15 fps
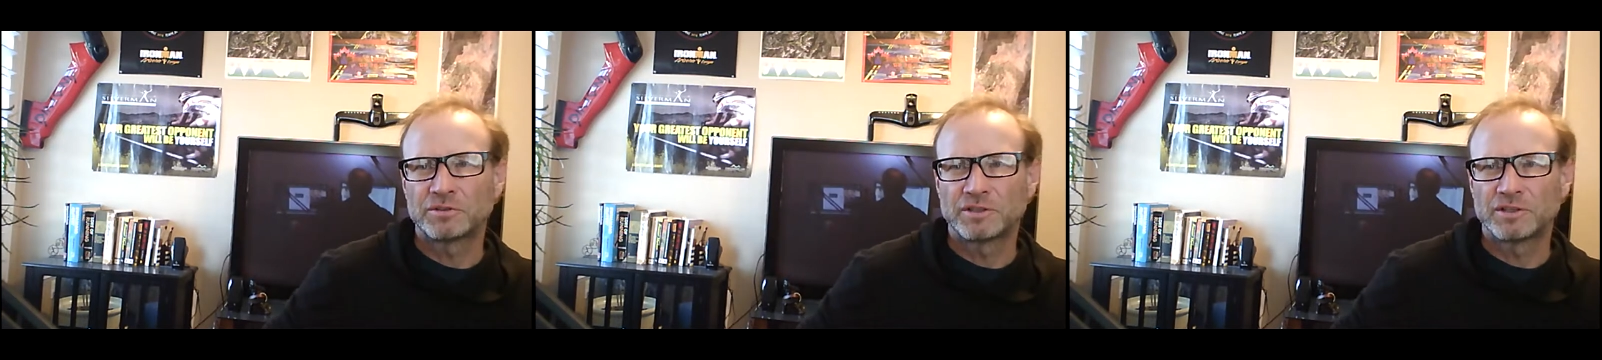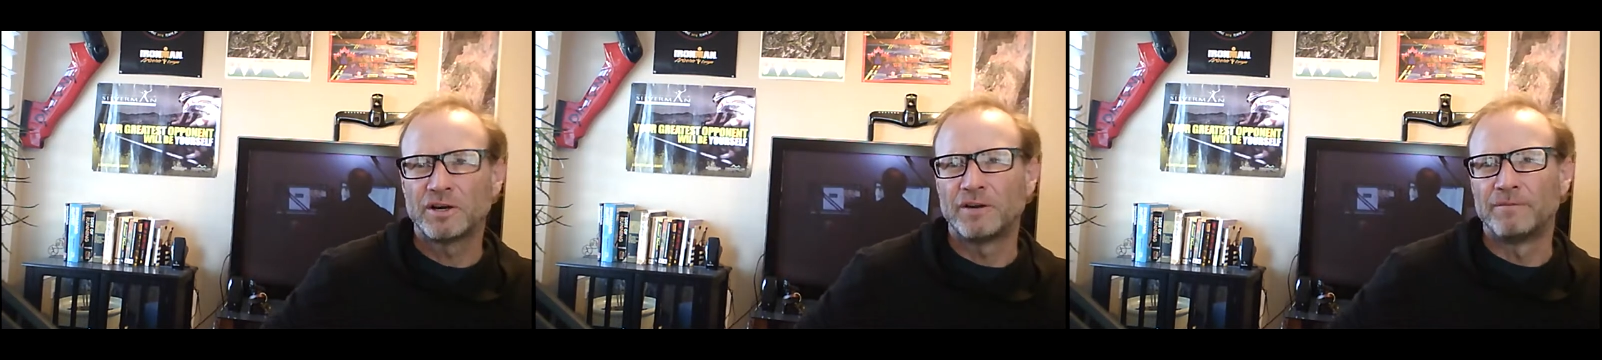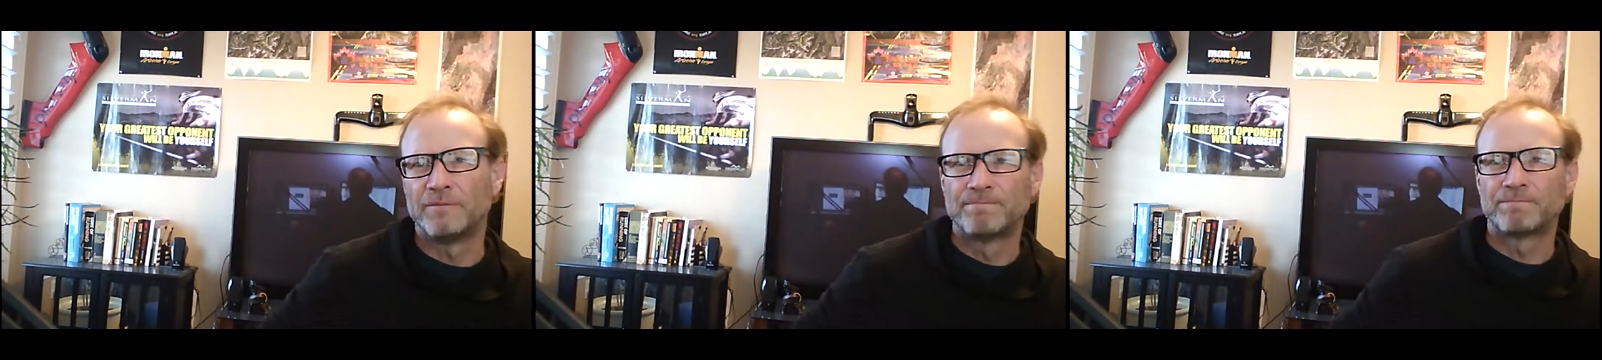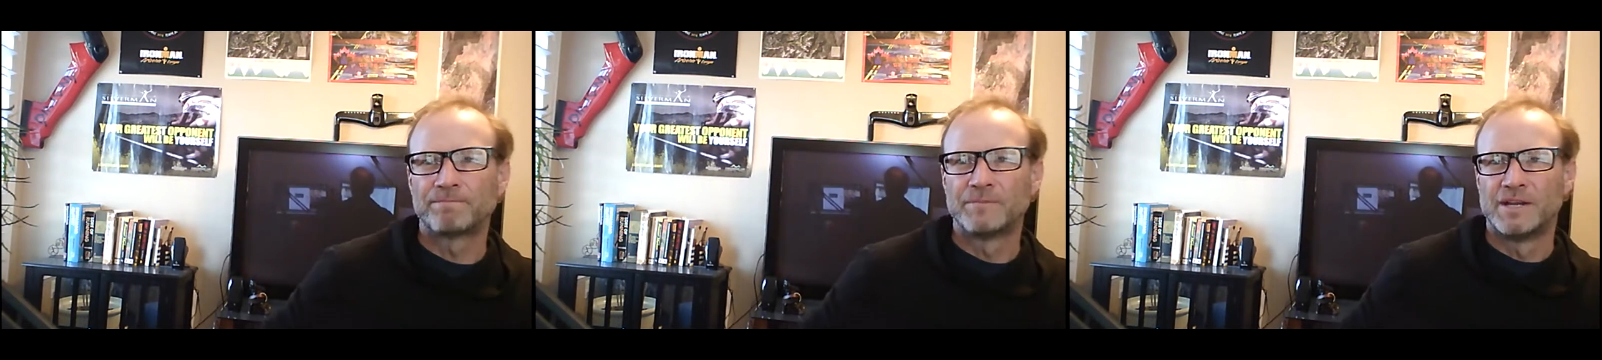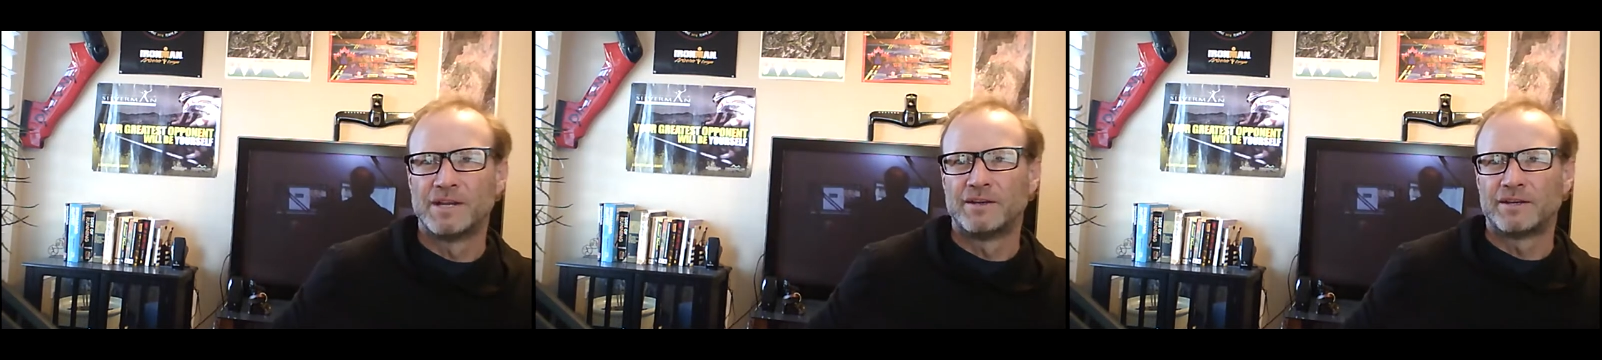going to go.
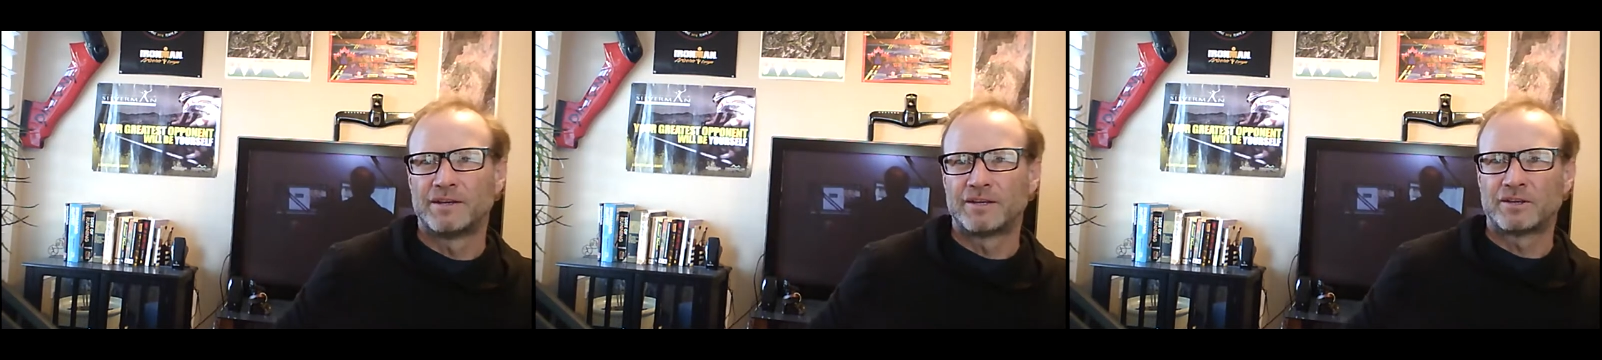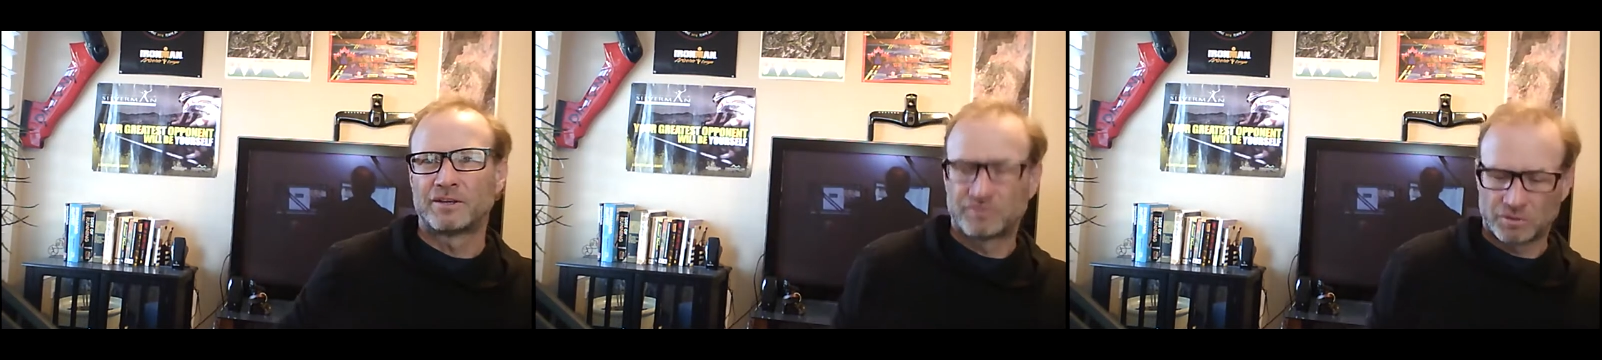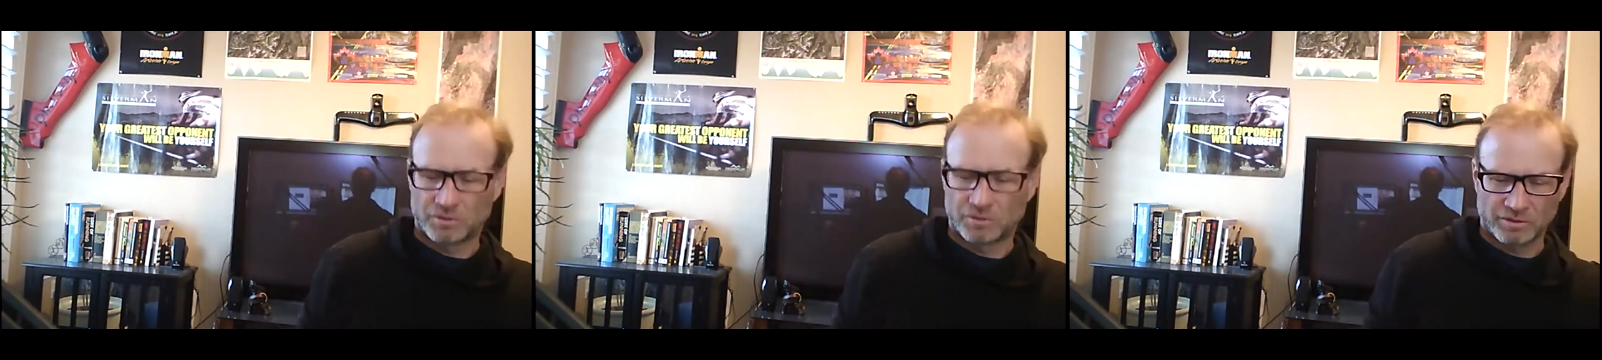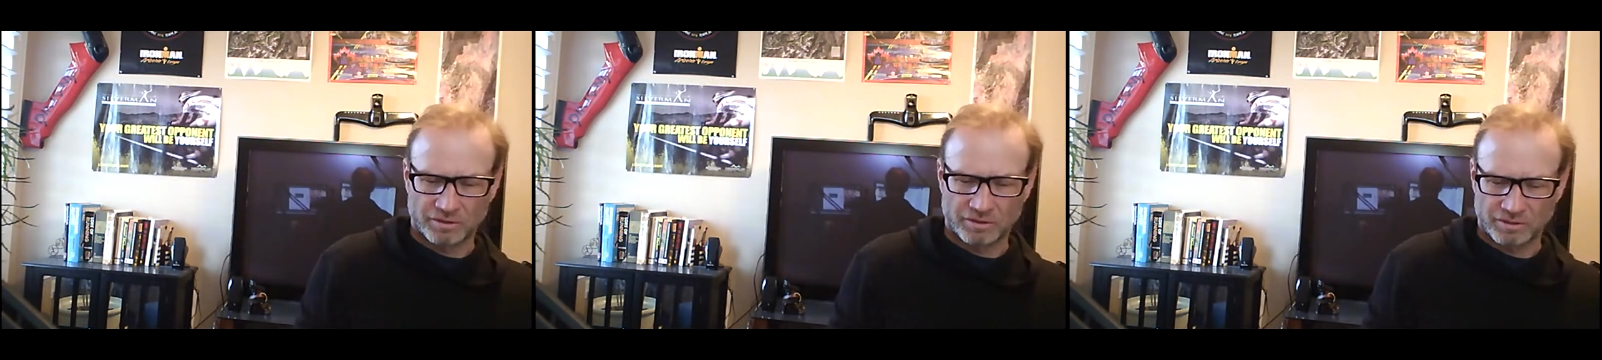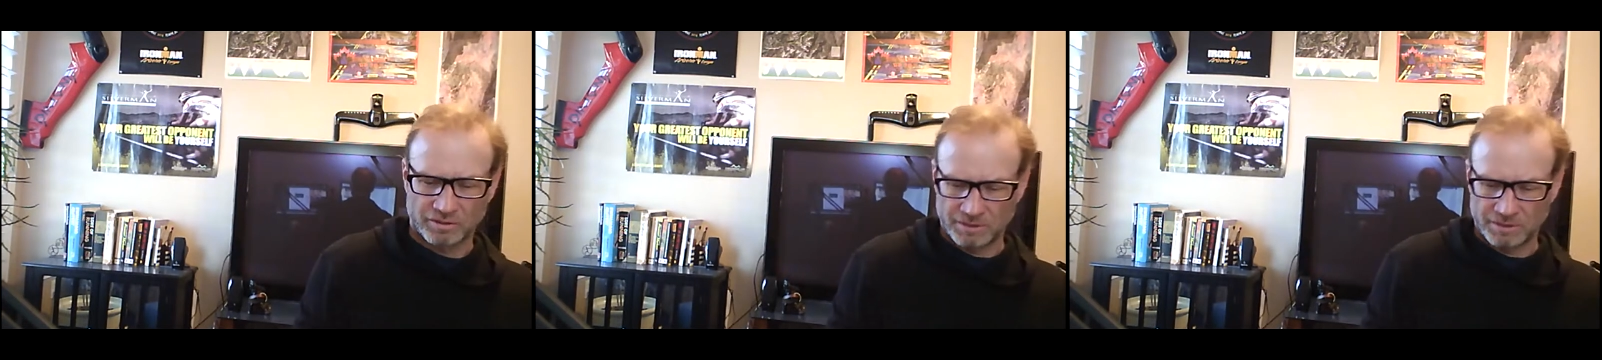You know, if you're only
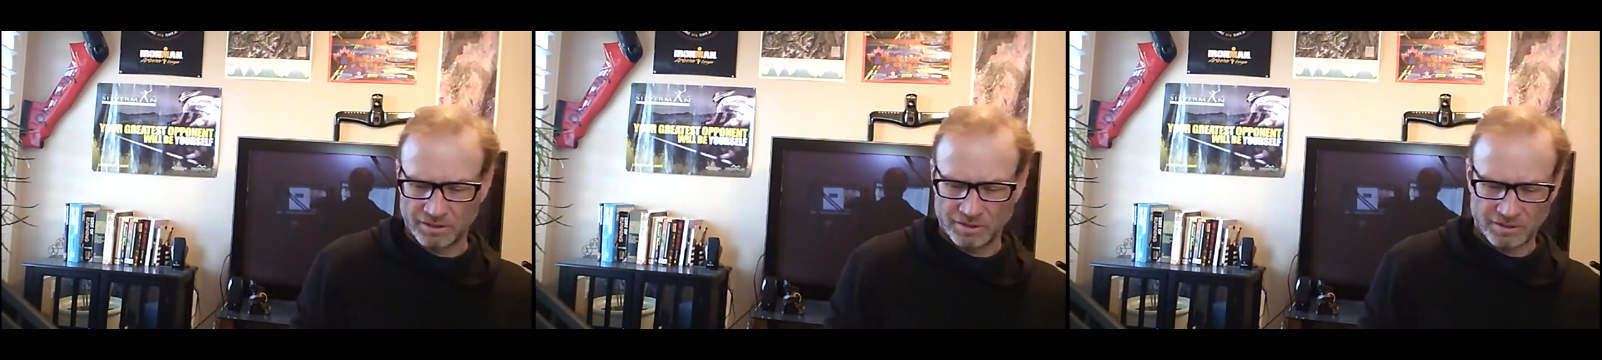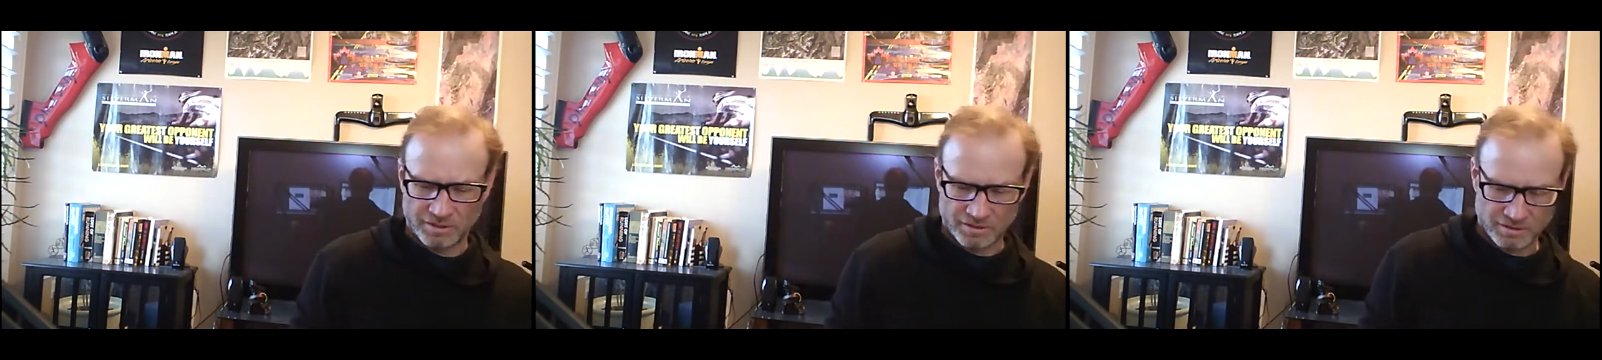going to be